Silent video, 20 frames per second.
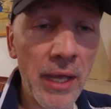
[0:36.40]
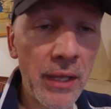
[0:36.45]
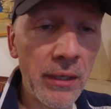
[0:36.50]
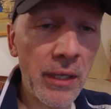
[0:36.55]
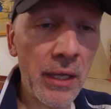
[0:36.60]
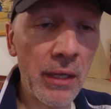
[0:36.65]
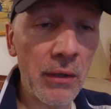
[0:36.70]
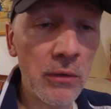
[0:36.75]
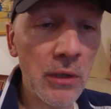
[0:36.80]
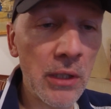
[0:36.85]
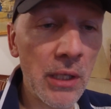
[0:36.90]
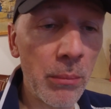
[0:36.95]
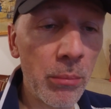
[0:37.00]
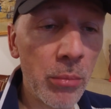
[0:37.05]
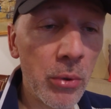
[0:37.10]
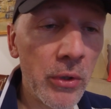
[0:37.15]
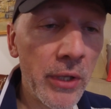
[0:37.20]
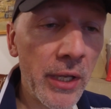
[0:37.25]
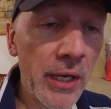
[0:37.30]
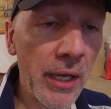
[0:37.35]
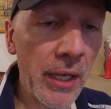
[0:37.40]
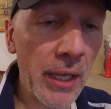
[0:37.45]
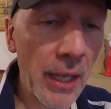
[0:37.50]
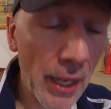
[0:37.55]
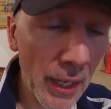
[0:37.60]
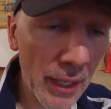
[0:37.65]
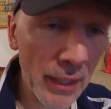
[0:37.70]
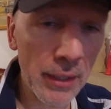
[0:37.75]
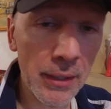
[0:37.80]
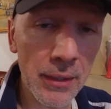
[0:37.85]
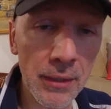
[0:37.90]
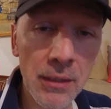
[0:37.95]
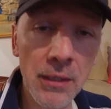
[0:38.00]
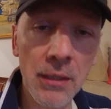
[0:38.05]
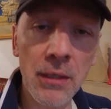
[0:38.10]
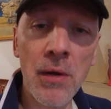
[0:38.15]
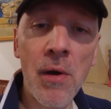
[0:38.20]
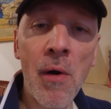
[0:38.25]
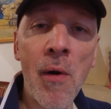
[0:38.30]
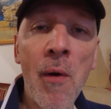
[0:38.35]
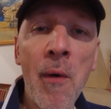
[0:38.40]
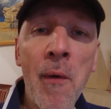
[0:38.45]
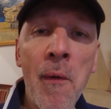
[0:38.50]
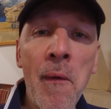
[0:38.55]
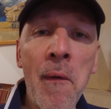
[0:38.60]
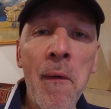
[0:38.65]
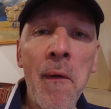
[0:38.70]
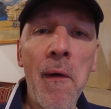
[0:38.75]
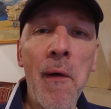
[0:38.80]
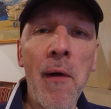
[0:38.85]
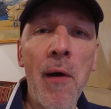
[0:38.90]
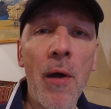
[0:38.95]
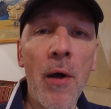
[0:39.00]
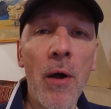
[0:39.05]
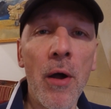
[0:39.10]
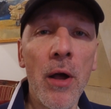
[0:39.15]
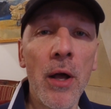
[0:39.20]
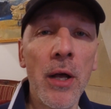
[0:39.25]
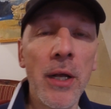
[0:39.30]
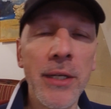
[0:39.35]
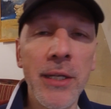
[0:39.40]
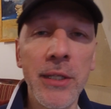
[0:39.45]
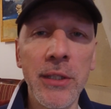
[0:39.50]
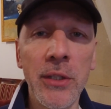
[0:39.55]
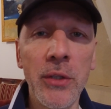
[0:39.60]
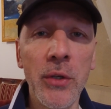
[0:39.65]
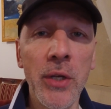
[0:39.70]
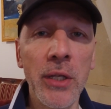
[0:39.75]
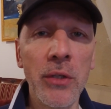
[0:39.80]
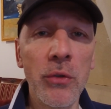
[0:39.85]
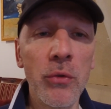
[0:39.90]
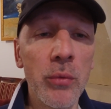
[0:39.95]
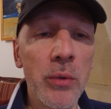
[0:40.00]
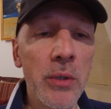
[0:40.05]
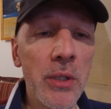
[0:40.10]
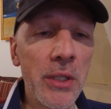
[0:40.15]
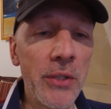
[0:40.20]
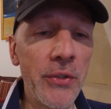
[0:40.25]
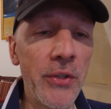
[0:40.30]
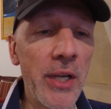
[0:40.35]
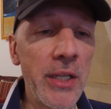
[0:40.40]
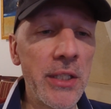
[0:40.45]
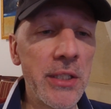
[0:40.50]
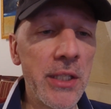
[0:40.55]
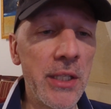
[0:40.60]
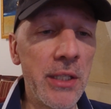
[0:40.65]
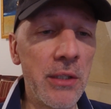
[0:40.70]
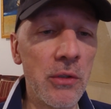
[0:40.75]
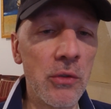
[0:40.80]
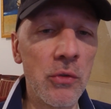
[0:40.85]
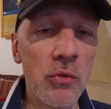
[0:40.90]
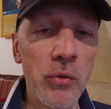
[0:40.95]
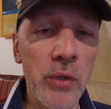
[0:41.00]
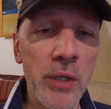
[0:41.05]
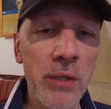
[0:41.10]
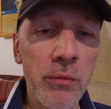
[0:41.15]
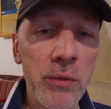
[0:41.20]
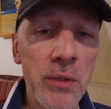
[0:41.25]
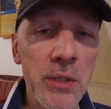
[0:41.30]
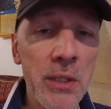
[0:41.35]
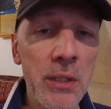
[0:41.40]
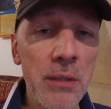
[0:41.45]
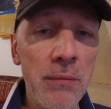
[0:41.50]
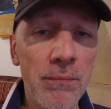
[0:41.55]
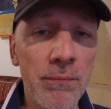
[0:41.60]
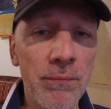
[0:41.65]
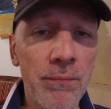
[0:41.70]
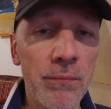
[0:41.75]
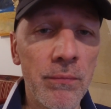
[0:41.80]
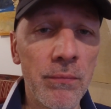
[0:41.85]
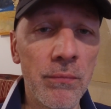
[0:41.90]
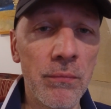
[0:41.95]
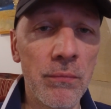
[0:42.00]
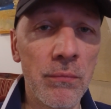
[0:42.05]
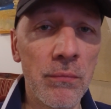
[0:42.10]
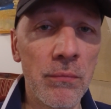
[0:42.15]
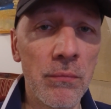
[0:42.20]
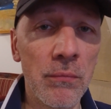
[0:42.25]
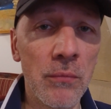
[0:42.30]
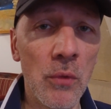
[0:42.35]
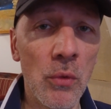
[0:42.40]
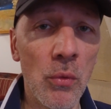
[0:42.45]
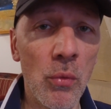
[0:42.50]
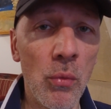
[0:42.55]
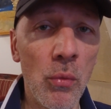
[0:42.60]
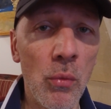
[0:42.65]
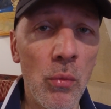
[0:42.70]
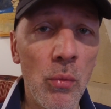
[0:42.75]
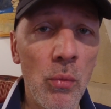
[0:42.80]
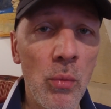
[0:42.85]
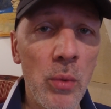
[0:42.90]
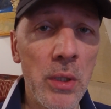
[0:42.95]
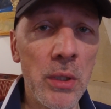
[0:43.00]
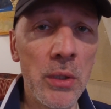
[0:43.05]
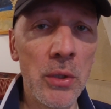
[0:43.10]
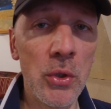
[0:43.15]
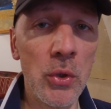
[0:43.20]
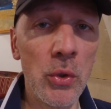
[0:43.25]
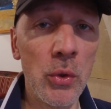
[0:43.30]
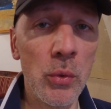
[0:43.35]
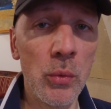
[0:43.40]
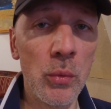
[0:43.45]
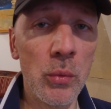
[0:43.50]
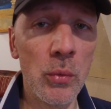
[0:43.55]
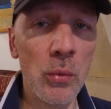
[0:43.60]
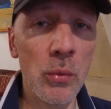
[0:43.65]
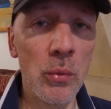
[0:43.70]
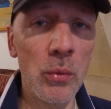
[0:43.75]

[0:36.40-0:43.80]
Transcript: handheld gimbal that I had. You can do a nice little trick with it. 1, 2,